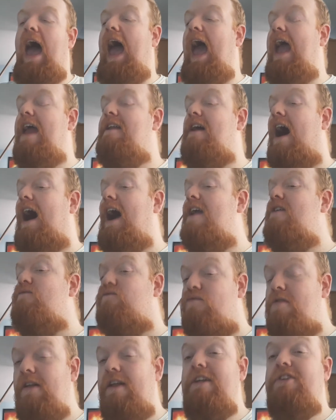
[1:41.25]
And I
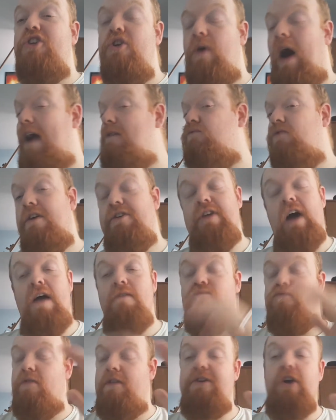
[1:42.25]
really
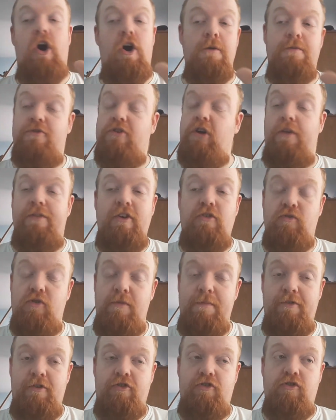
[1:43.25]
hope to God these
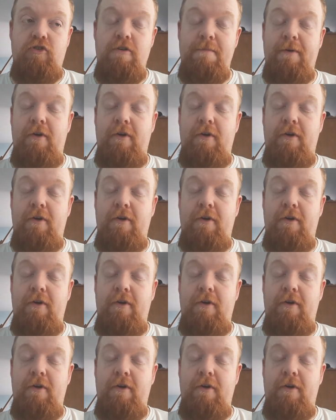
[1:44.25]
rumors are true,